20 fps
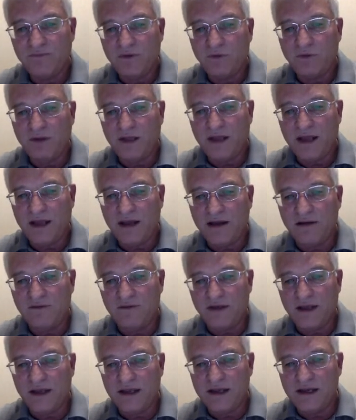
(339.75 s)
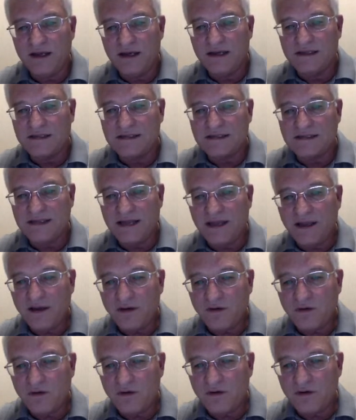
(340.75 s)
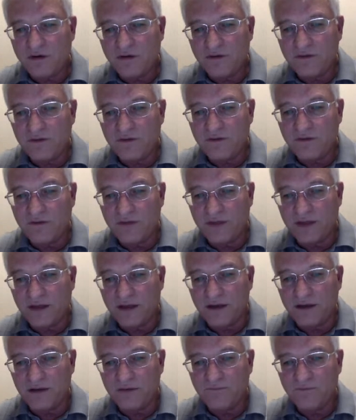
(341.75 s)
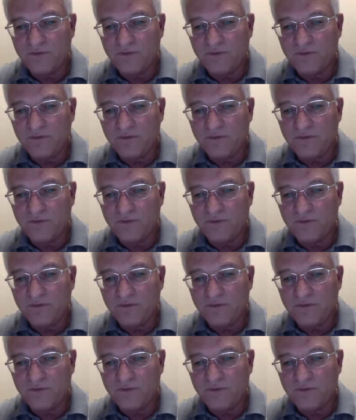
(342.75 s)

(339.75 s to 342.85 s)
We have a second order derivative of theta.